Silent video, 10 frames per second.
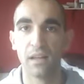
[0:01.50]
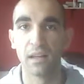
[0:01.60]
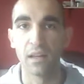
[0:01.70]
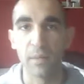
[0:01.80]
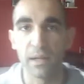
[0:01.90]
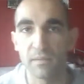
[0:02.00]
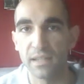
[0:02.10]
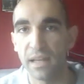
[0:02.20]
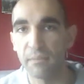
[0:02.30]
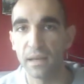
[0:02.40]
Hello, my name's
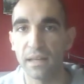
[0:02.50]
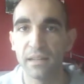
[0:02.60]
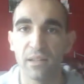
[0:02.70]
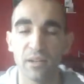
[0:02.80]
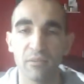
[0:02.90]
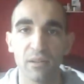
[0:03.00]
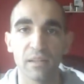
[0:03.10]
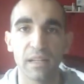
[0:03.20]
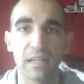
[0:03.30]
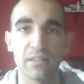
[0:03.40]
Sam and I
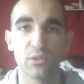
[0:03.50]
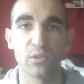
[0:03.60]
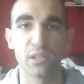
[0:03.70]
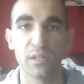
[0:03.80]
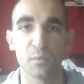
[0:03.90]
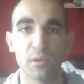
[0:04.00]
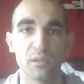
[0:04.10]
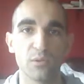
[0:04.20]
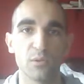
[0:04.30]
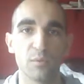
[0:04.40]
run a social enterprise
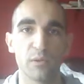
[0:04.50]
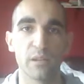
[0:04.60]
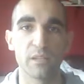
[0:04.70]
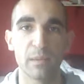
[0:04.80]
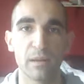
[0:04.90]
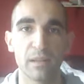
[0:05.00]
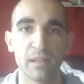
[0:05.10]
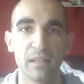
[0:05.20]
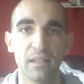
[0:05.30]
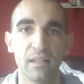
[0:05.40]
called Prize Pie.
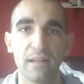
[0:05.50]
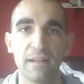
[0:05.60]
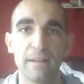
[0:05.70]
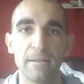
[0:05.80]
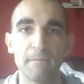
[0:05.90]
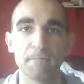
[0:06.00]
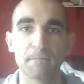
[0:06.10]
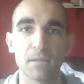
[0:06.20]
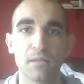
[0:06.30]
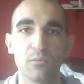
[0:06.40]

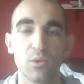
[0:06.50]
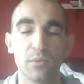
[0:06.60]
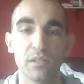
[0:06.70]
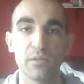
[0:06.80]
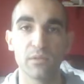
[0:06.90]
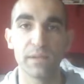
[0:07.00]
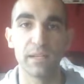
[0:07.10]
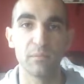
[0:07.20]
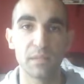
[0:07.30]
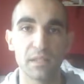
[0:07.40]
What we do is we
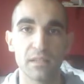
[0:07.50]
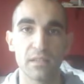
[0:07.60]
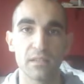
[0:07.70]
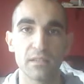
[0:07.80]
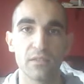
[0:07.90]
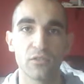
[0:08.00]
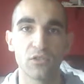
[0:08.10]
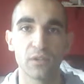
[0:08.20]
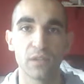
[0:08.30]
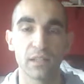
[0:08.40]
help businesses
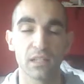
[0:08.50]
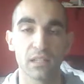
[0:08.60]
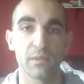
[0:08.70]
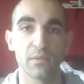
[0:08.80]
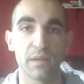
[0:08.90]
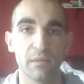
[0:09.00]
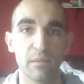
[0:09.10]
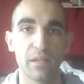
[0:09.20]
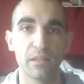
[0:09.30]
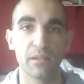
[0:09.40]
show their customers where their
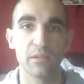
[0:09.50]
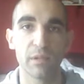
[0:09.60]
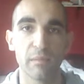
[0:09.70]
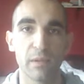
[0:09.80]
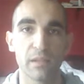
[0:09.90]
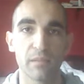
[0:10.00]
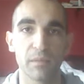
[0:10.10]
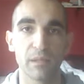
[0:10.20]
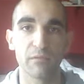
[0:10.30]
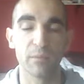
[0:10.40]
money goes when they buy
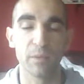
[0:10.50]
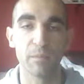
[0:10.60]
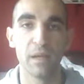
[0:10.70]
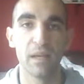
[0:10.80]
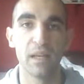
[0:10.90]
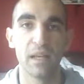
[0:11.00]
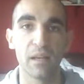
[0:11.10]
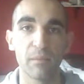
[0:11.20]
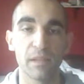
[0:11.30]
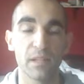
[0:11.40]
something from them.
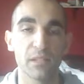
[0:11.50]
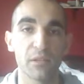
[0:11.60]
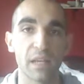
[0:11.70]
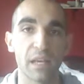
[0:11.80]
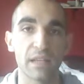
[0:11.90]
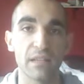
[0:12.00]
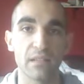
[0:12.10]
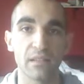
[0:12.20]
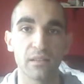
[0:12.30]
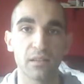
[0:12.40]
And the idea of that is
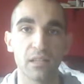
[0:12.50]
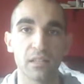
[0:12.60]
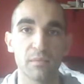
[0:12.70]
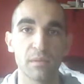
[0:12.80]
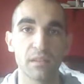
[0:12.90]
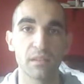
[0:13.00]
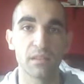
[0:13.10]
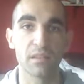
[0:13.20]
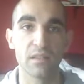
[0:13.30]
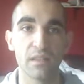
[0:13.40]
that customers
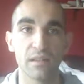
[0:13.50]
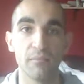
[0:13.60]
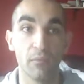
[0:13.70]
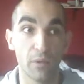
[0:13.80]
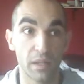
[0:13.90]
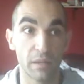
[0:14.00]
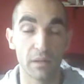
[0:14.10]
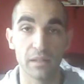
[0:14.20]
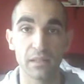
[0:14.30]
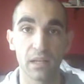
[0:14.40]
can see where their
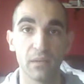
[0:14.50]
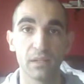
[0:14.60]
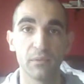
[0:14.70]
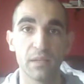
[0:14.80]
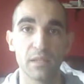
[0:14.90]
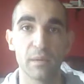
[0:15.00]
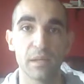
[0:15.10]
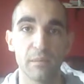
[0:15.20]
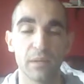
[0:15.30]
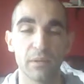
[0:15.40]
money is going when they're
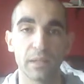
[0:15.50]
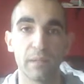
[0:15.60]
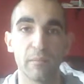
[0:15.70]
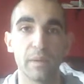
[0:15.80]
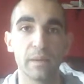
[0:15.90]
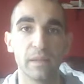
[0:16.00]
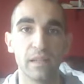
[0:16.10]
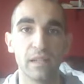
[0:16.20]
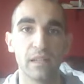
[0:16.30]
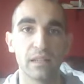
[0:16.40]
spending money with a company,
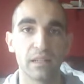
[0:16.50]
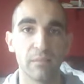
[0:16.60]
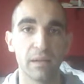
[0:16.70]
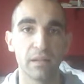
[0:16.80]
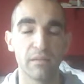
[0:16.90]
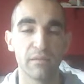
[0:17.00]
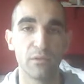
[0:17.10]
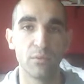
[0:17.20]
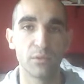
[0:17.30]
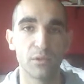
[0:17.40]
and they can make an
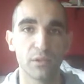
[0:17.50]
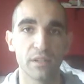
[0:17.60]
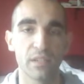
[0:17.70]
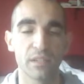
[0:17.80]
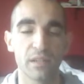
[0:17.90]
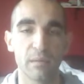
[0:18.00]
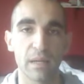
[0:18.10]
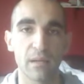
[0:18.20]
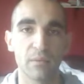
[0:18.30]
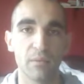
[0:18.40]
informed choice
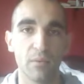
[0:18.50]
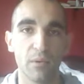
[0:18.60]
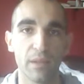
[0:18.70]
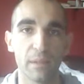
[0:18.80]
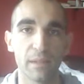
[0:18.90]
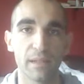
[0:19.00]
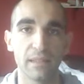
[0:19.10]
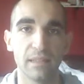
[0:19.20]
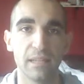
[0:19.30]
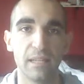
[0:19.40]
about what they're buying.